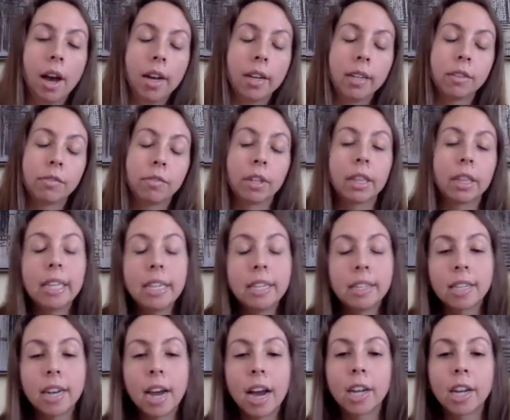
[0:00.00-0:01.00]
different
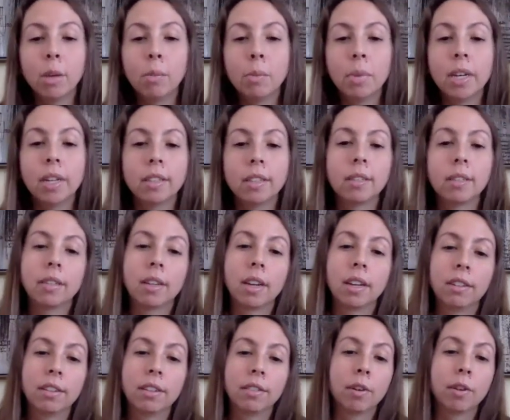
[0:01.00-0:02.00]
lease documents,
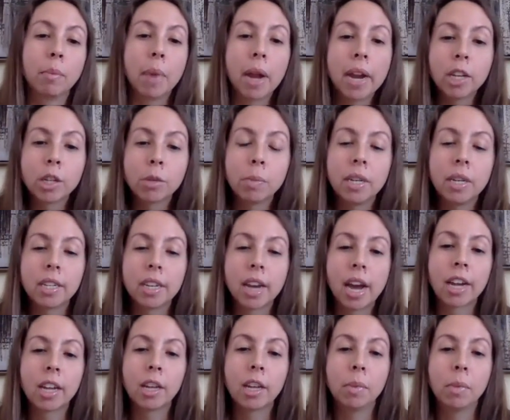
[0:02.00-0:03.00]
different management
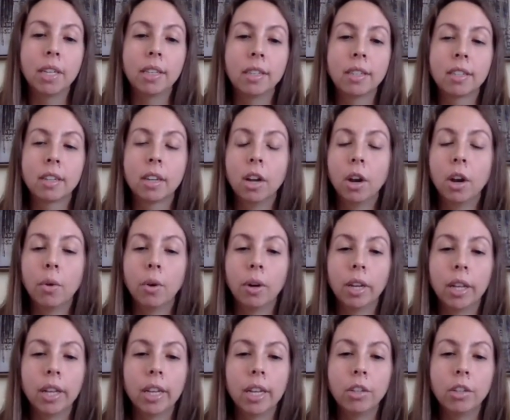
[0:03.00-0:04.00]
documents,
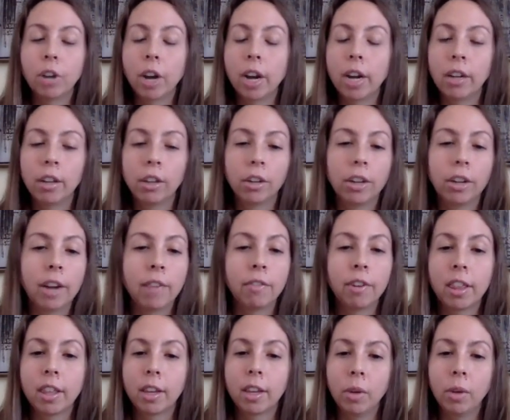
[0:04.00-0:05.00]
really trying to learn
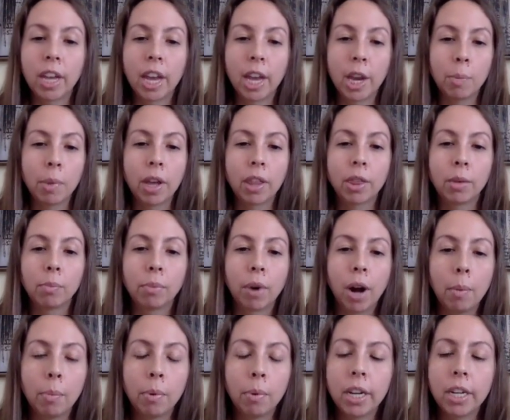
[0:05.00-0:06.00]
everything we can about the
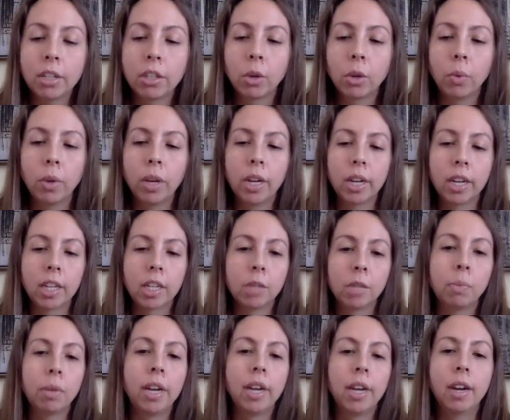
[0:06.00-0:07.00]
property so we can
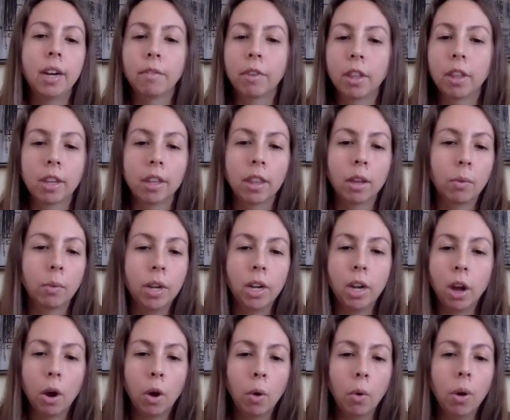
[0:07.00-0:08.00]
explain everything that we
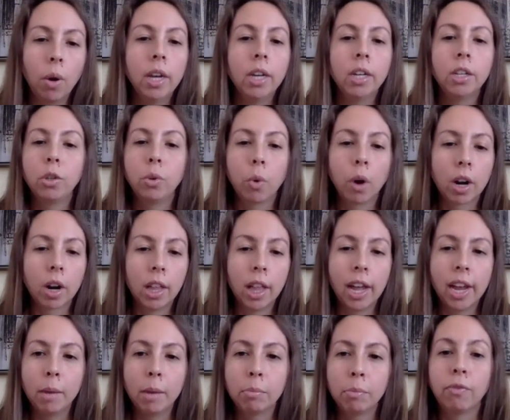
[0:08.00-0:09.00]
know to our
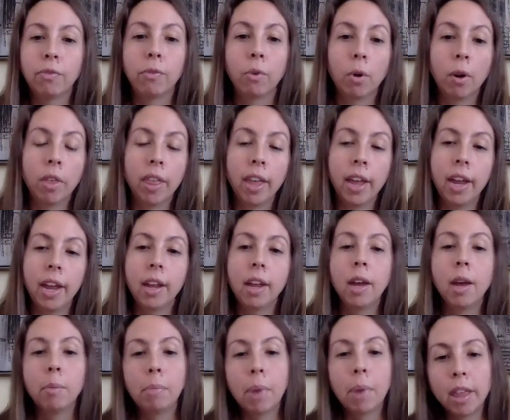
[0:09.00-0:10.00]
client before they
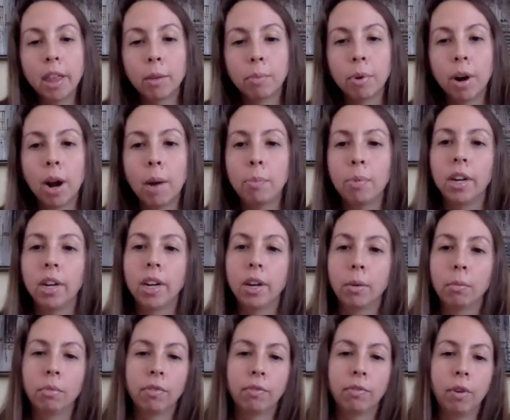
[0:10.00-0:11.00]
buy the property or
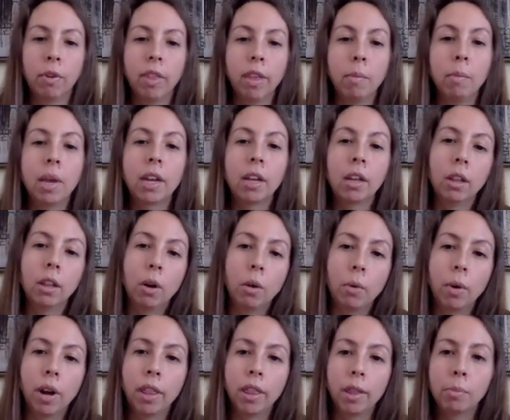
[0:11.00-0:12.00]
before they make a
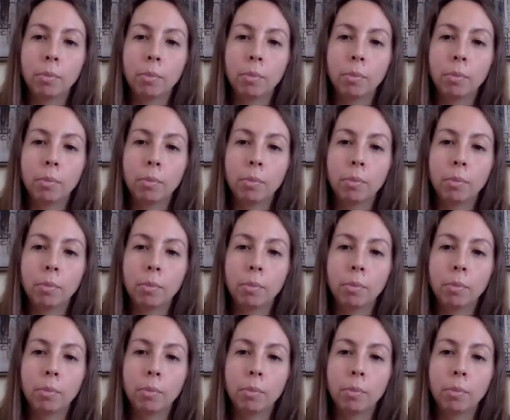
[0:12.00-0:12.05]
loan on the